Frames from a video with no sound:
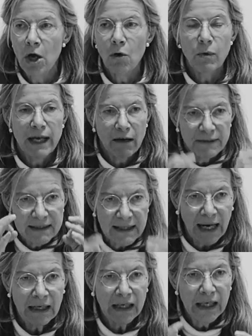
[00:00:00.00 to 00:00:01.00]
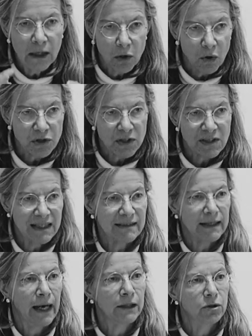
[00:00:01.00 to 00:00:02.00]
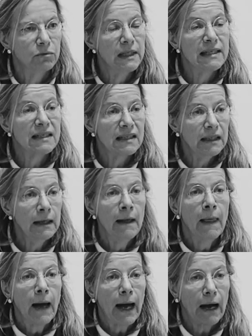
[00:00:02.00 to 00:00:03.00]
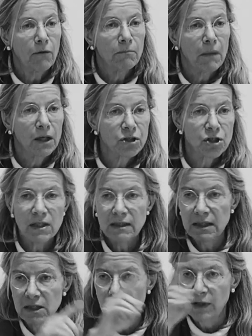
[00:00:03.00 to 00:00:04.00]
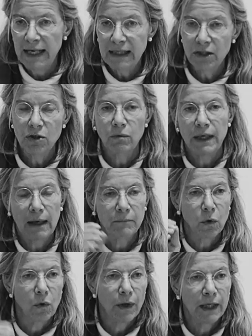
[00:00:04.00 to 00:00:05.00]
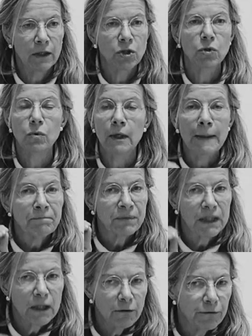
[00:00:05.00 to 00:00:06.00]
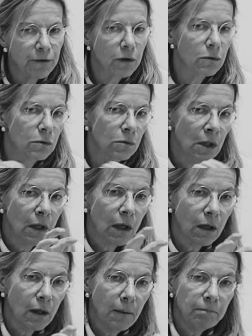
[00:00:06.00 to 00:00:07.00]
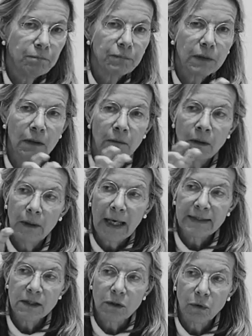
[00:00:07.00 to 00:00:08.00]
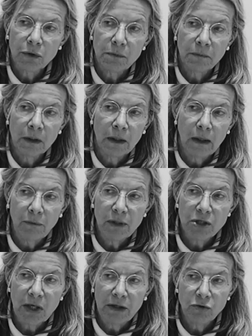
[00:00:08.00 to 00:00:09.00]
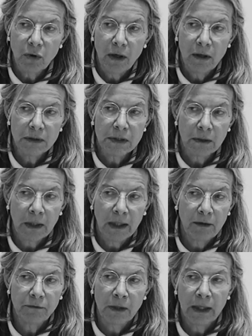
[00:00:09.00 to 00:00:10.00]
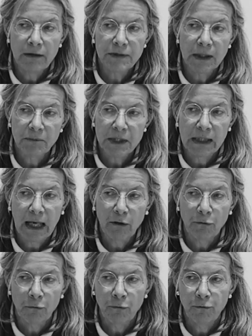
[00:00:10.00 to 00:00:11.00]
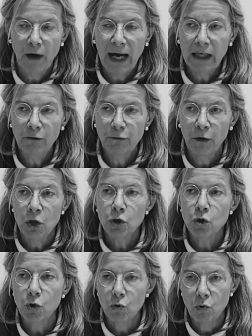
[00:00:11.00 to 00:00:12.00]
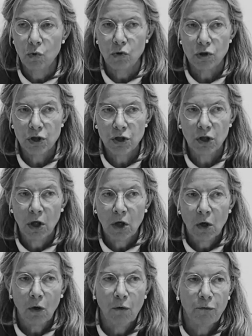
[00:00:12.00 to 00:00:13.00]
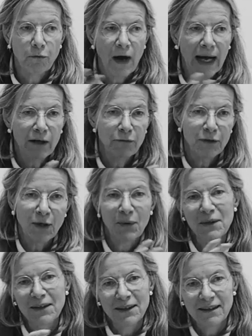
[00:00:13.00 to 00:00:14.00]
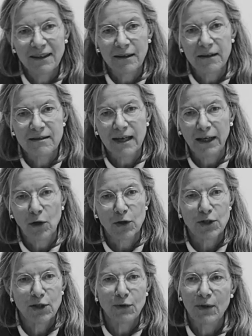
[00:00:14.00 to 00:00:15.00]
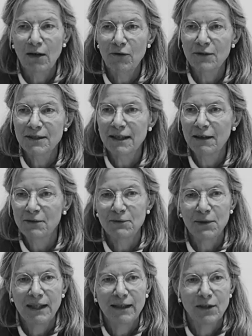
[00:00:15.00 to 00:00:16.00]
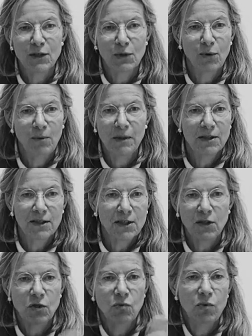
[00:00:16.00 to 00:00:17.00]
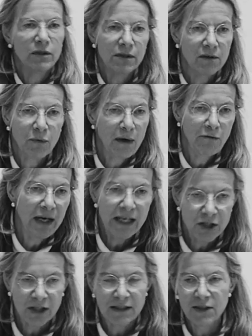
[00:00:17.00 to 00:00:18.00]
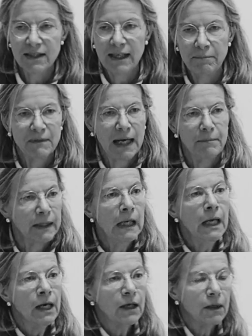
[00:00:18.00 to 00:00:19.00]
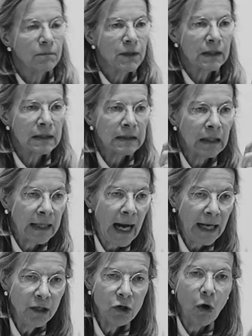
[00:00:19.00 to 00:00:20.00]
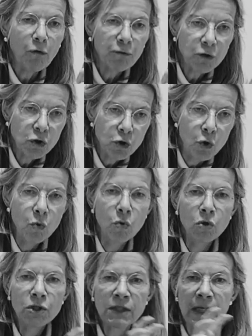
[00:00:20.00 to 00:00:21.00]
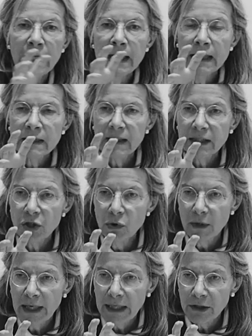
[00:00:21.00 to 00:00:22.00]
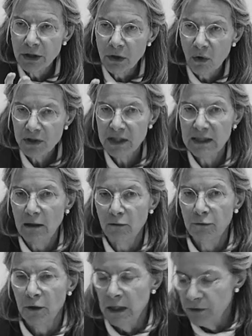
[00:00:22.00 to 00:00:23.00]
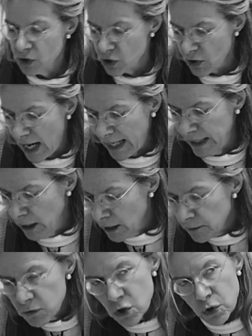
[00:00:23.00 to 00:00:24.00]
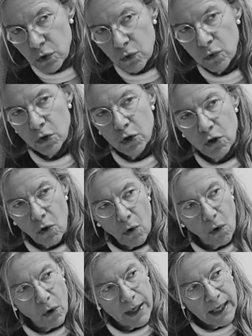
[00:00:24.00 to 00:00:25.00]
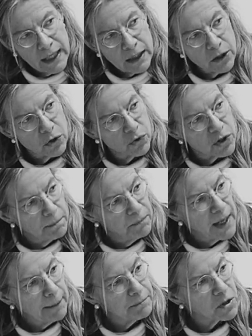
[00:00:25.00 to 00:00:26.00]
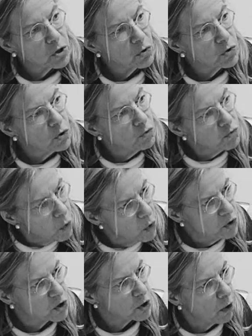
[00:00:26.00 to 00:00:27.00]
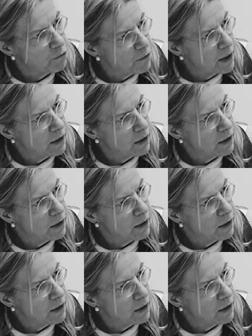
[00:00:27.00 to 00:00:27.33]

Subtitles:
We have exactly lost this, and you will see how much this is connected when I'm going to give you, I thought I would try to have something like 5 tools, or 5, you know, in psychology you never say really a tool because it's a tool in a revelation at the same time, but a kind of tools that you can yourself try to go into the depths, to the roots of